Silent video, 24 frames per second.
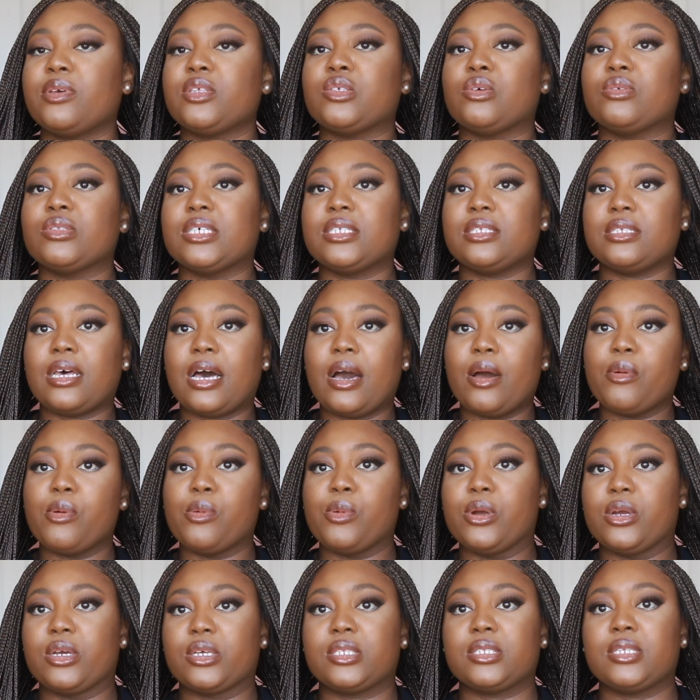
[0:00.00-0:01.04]
So this is how it
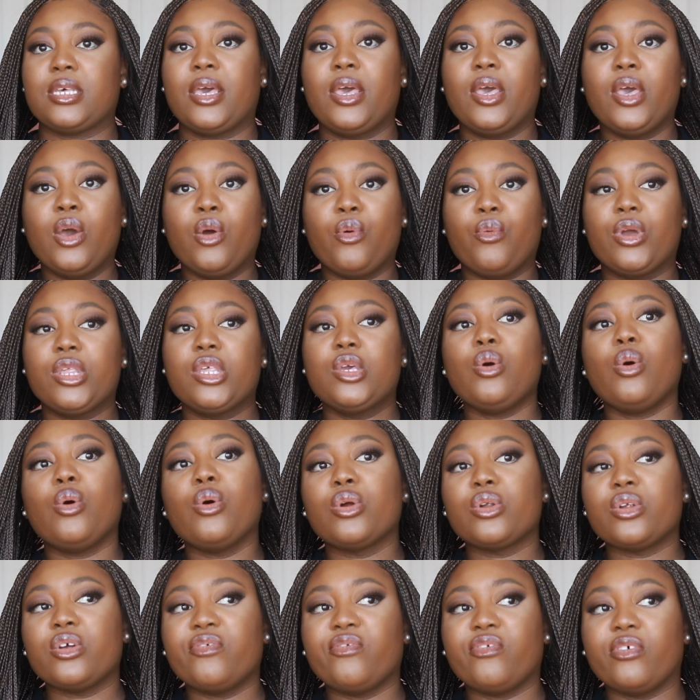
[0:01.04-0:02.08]
works. When you
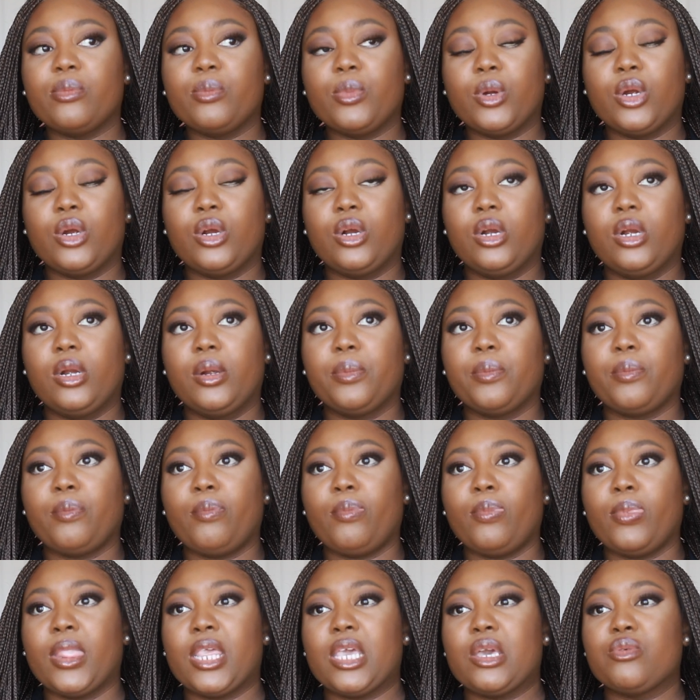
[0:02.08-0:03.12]
order from her,
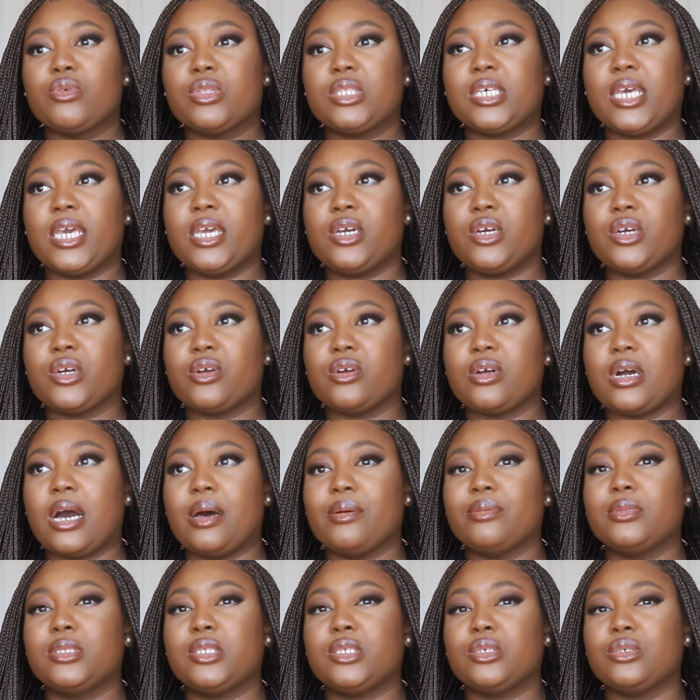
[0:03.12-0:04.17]
you will take her
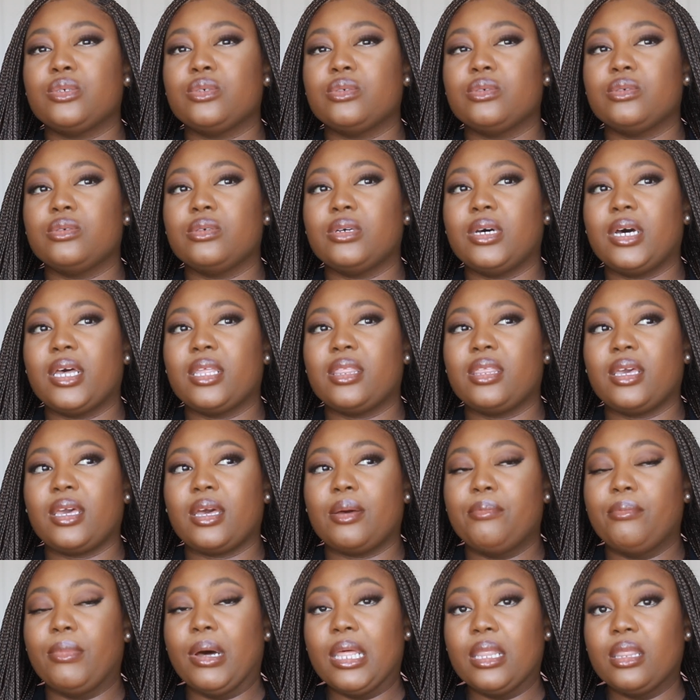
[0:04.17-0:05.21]
up to, I think, a
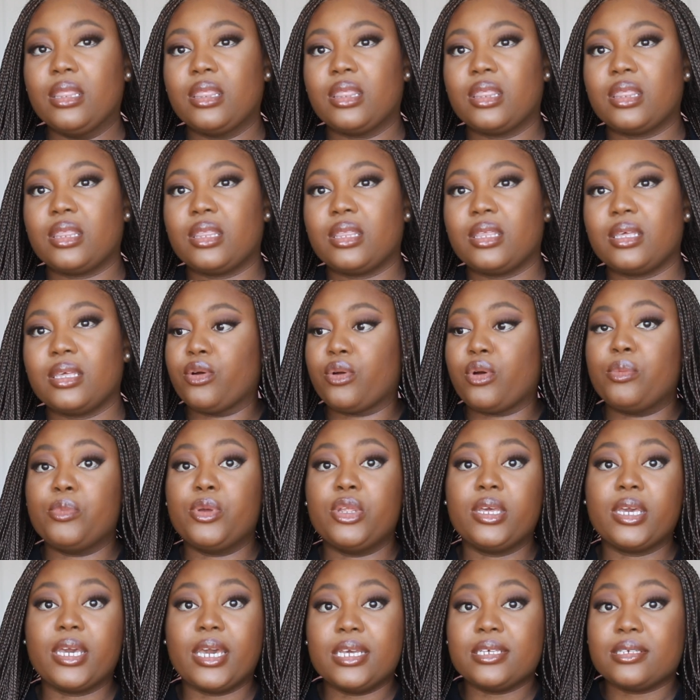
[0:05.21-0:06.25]
month. Her
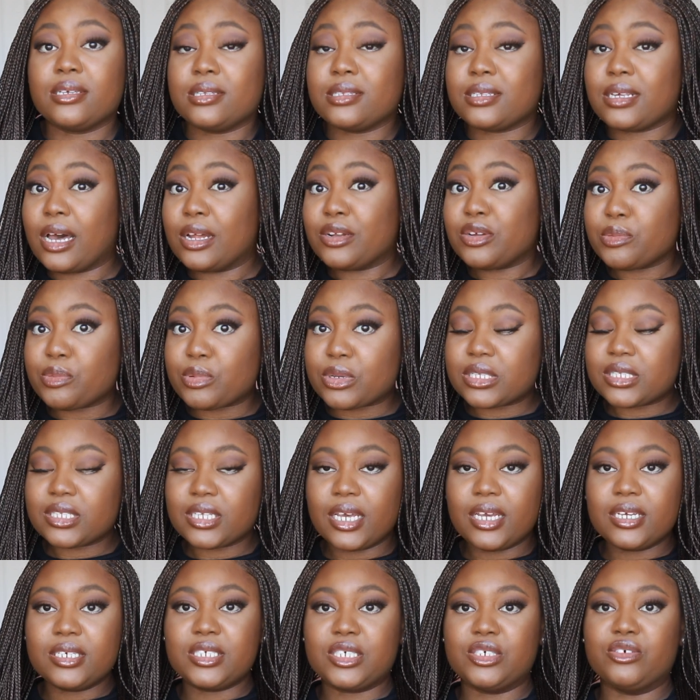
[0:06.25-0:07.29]
communication is
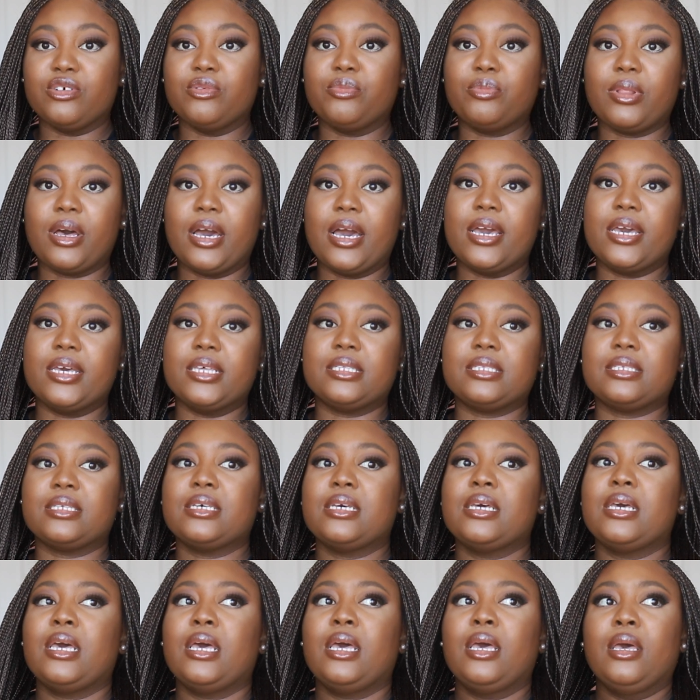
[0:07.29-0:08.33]
100%. She replies
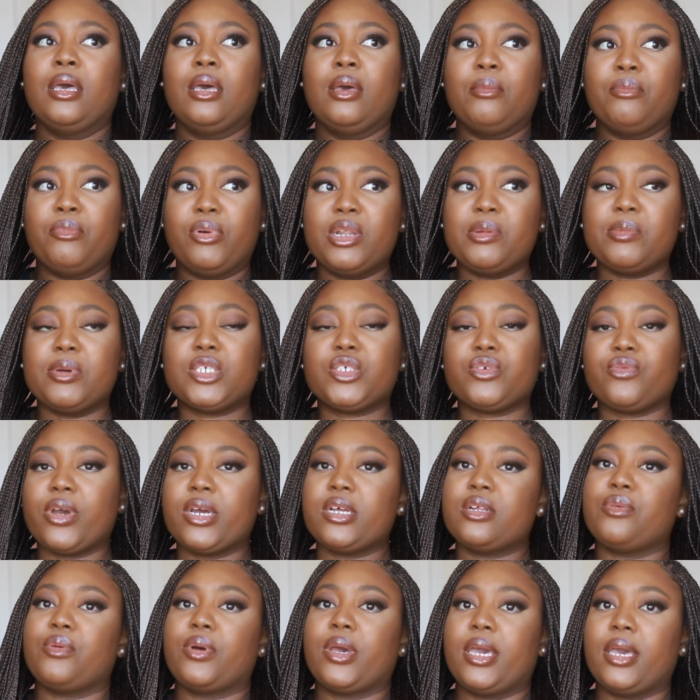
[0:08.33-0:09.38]
pretty much right
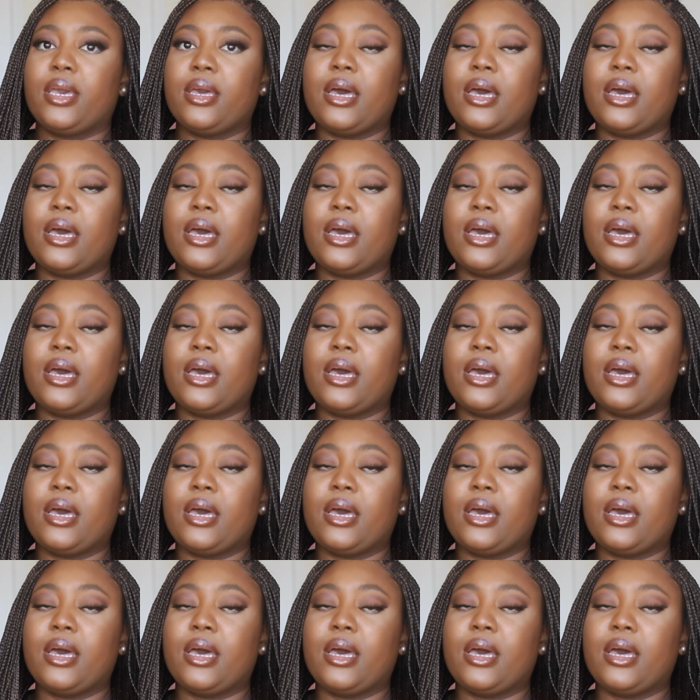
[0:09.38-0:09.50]
away.